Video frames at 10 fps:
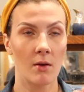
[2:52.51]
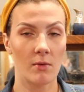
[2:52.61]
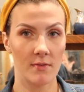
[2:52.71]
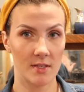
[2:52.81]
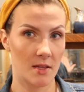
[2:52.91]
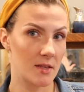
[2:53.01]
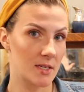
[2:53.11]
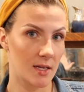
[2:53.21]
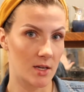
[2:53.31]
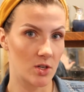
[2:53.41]
revisit the
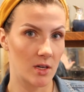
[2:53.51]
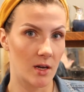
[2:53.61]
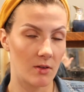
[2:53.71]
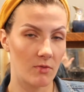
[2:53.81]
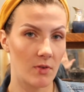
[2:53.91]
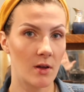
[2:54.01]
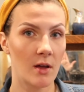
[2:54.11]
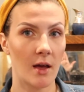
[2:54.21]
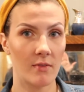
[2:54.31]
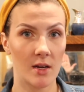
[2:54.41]
discussion of
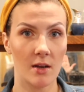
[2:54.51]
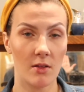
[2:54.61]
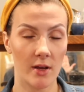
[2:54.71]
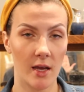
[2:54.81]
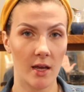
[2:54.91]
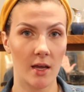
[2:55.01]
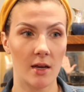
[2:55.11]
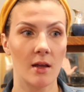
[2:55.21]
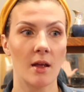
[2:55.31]
having another kid